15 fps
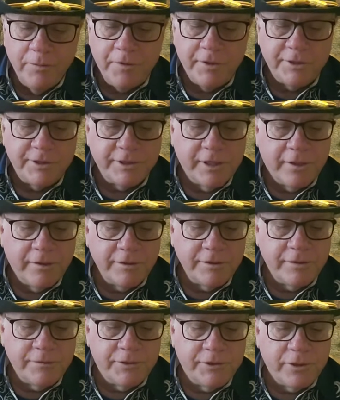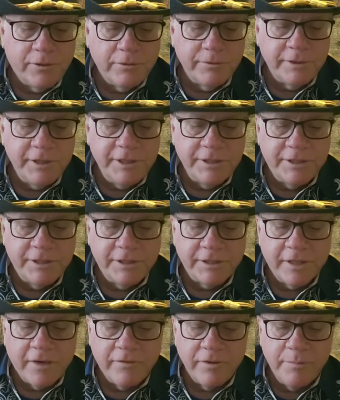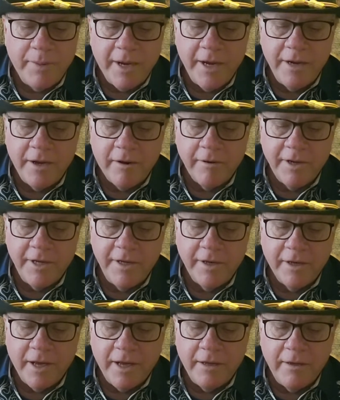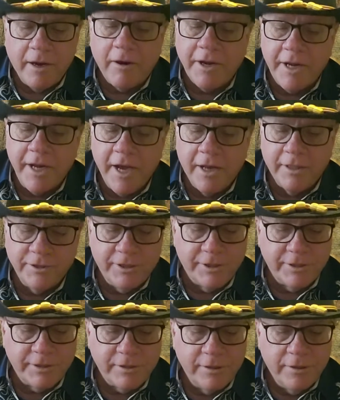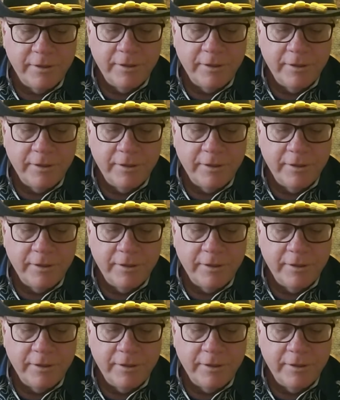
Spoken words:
with the skulls of children is discovered by an archaeologist.